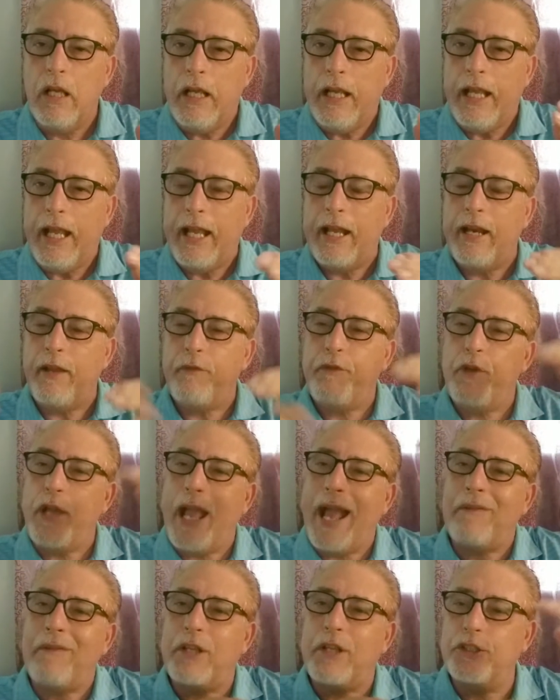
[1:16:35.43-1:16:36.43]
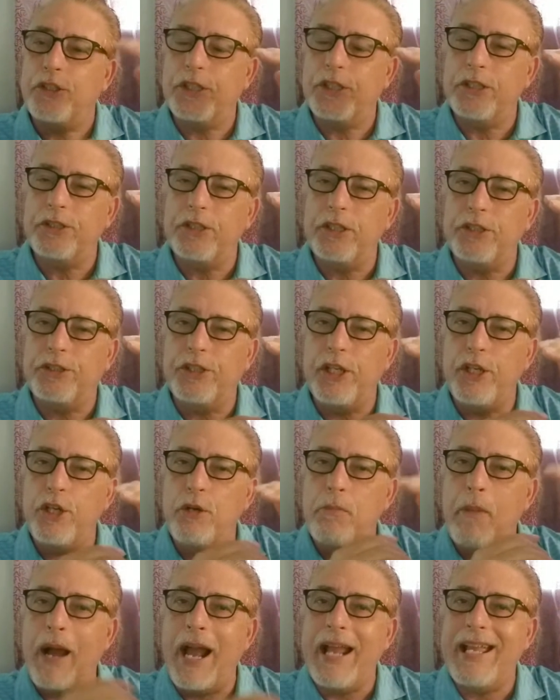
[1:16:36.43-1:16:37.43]
And if you have consistency, you
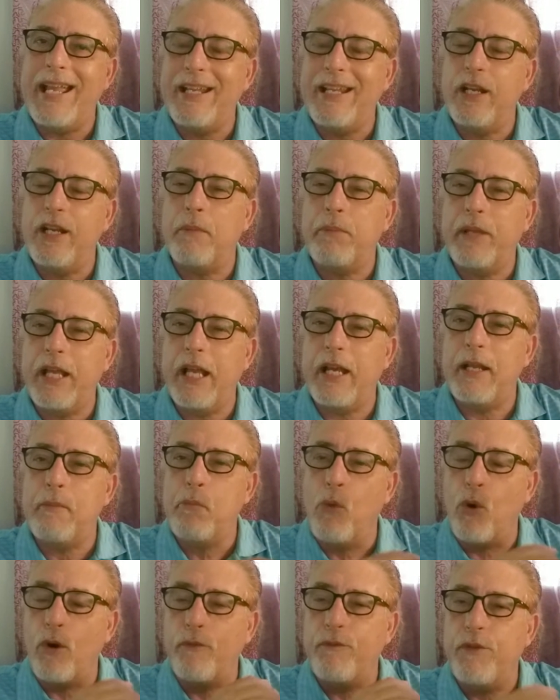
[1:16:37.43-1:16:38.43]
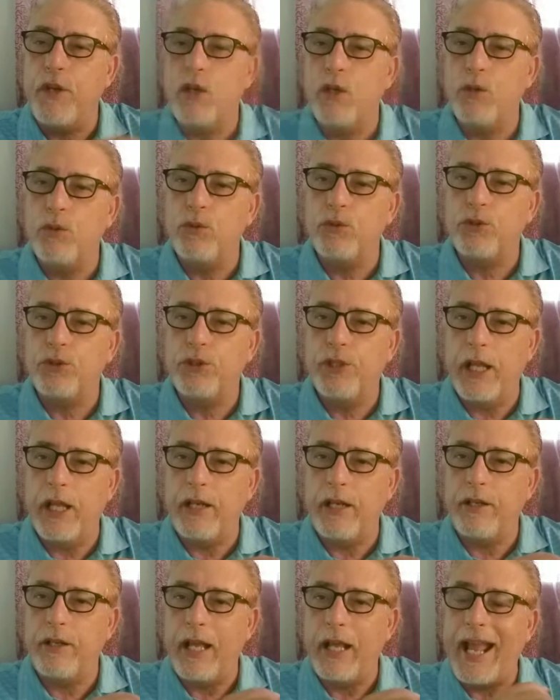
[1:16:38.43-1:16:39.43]
might end up getting more views than
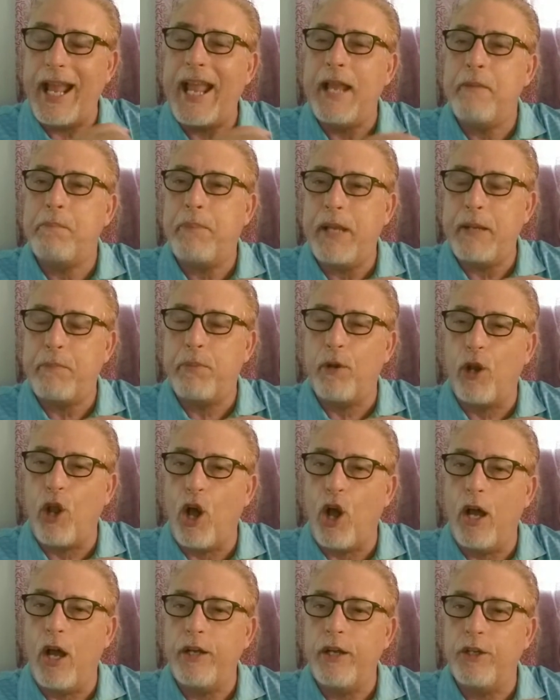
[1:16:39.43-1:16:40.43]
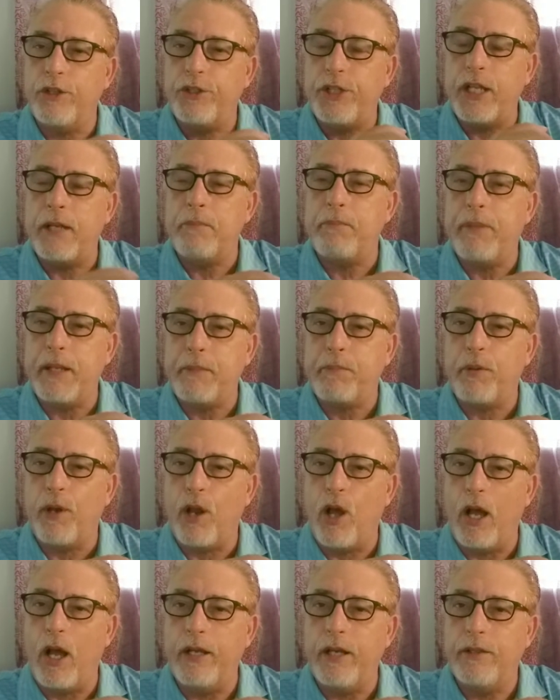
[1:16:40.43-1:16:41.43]
8 people on or 10 people
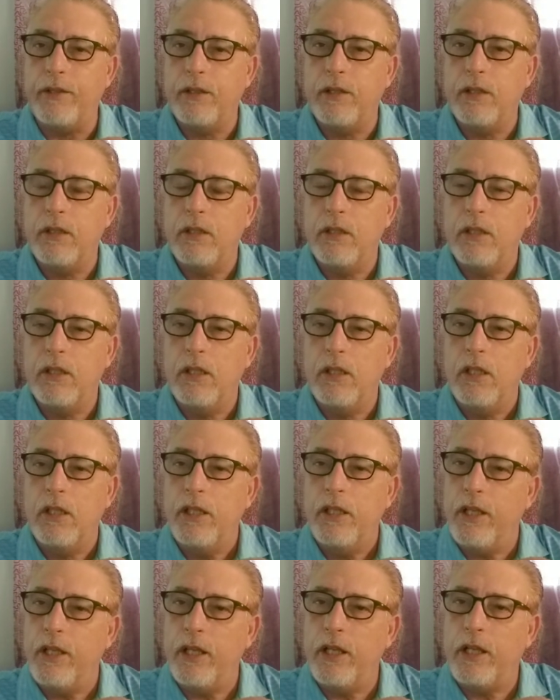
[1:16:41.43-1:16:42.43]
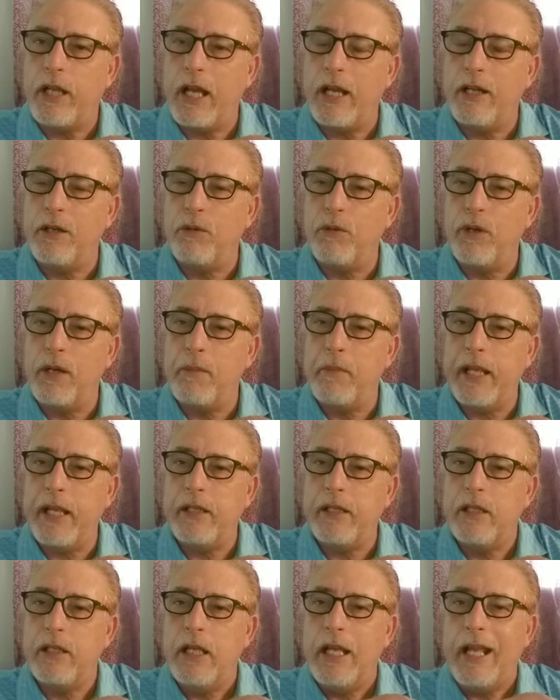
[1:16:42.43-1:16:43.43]
on. You kind of know what I mean?
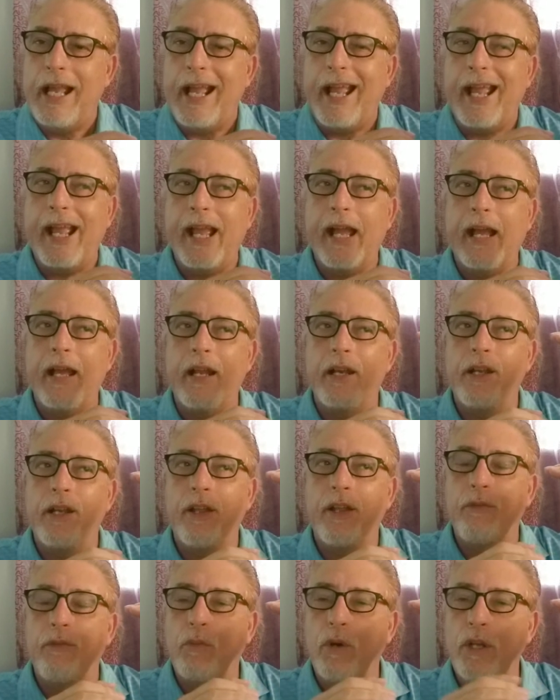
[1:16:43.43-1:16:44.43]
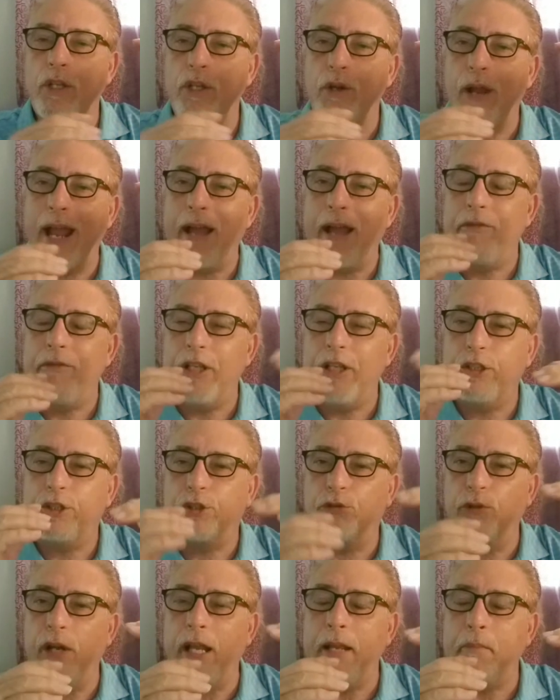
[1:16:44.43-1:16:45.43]
And when you have these
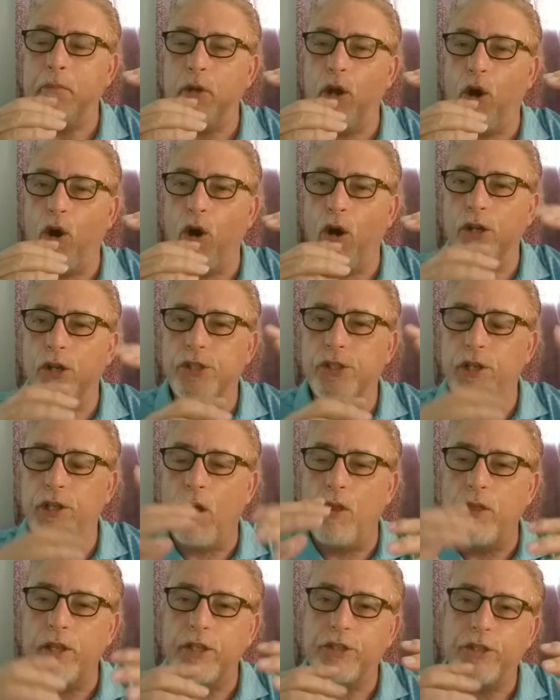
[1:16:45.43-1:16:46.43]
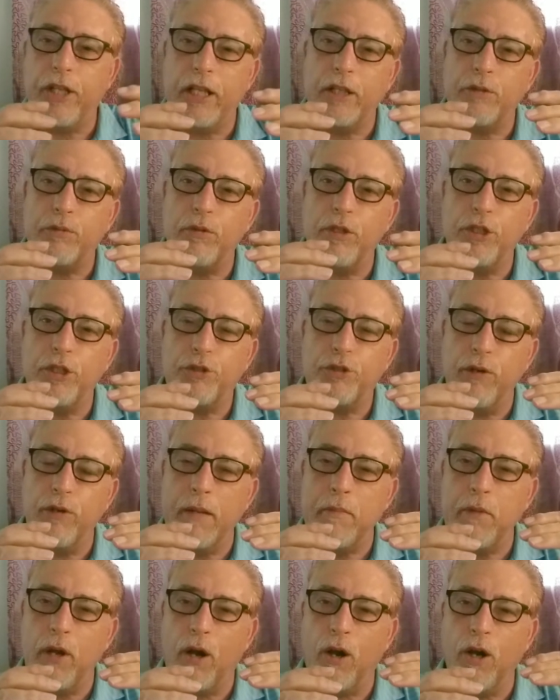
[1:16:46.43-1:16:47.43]
stream yards and all these things with these stream
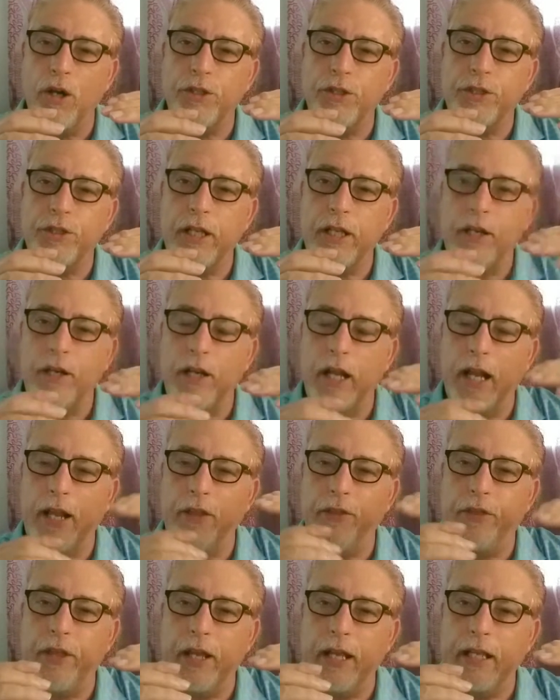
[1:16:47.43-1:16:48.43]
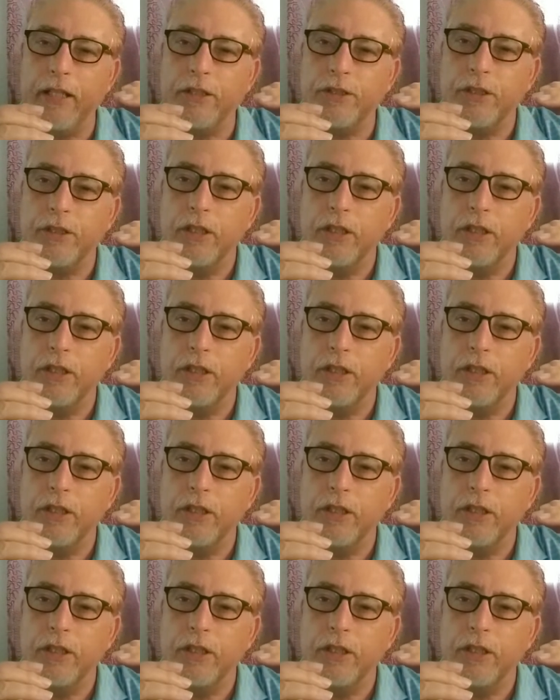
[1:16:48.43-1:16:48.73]
yards and things,